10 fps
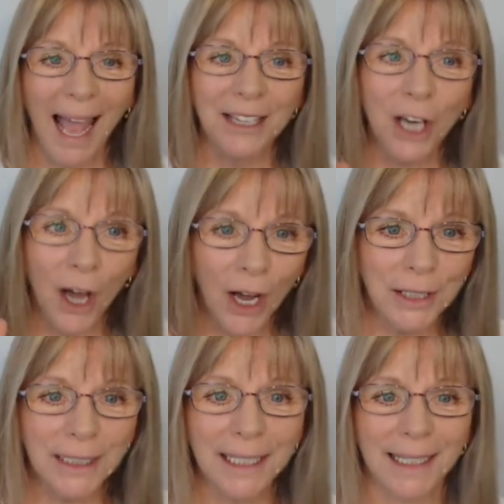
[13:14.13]
And the
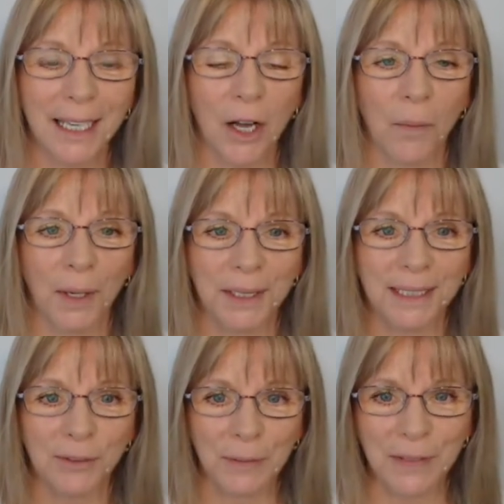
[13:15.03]
only thing I want to
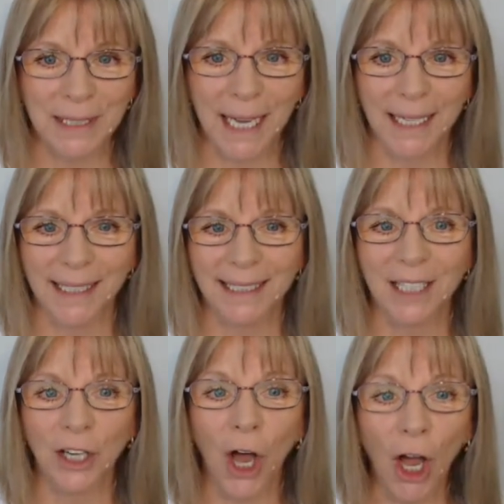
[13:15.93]
sort of say is
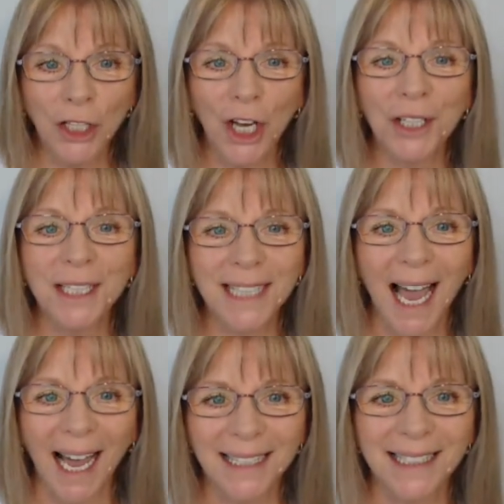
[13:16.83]
that I know there's a
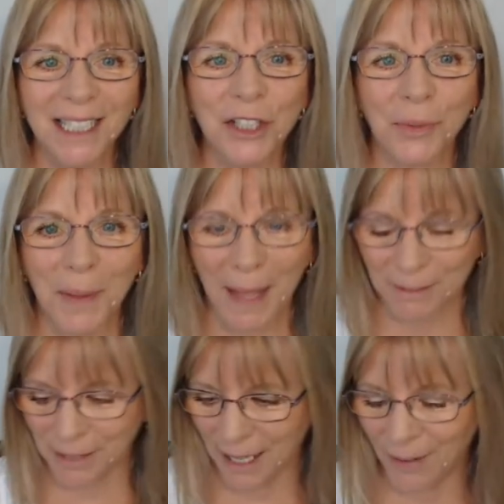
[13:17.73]
heart center in that
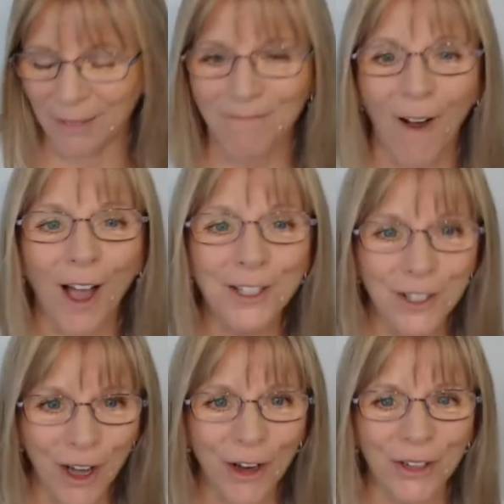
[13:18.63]
flower. I
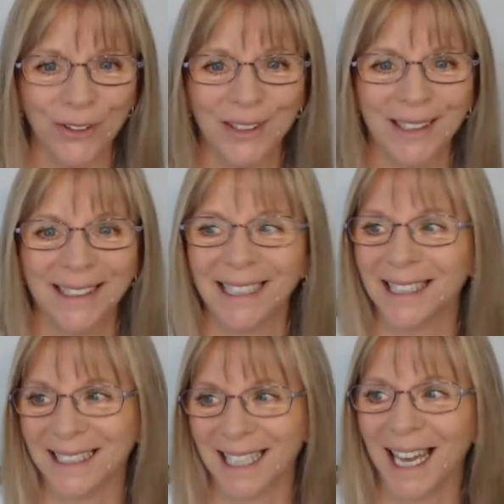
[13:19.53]
know that
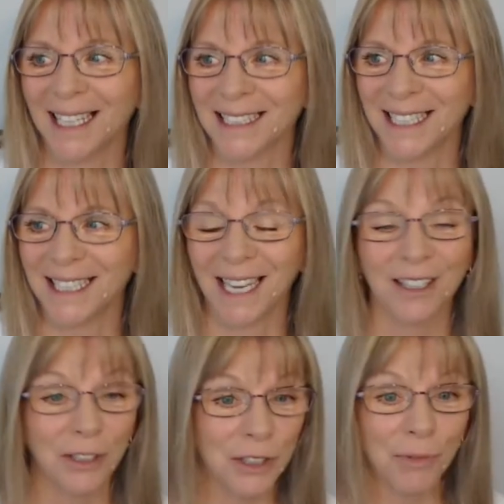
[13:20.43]
there's a heart center
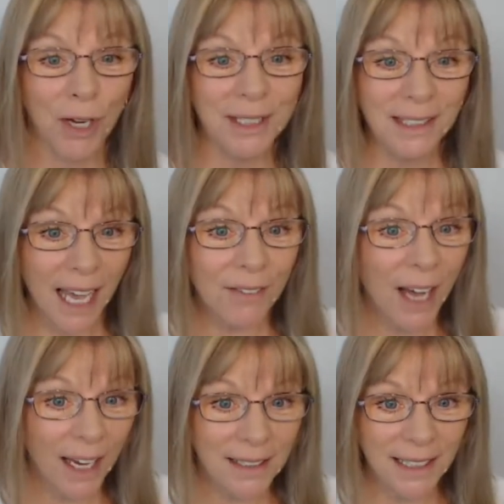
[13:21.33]
because roses have
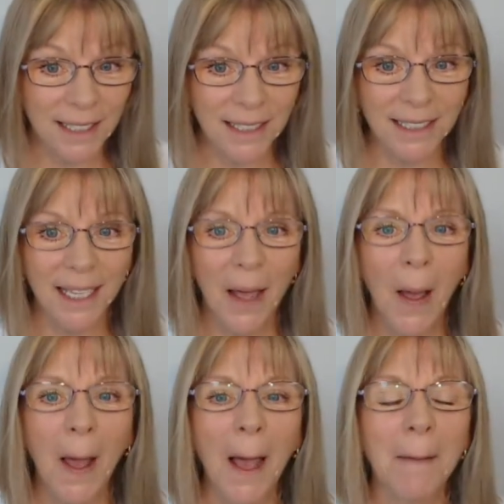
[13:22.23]
heart centers.
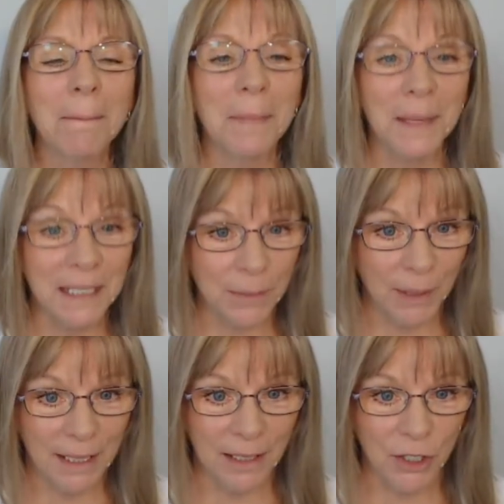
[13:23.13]
This
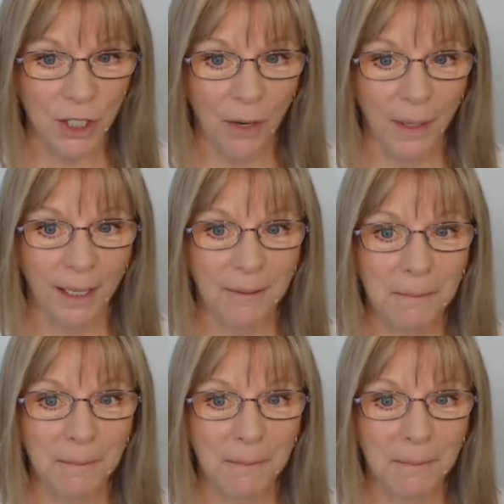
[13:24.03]
one isn't showing.